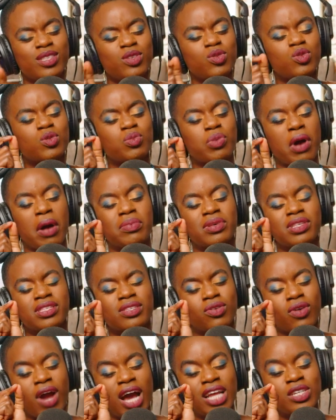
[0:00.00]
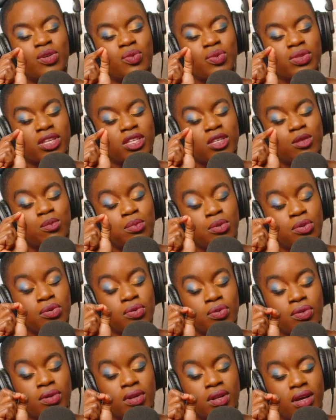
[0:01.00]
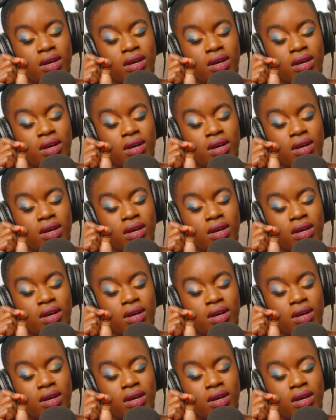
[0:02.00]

You was probably scratching with a spoon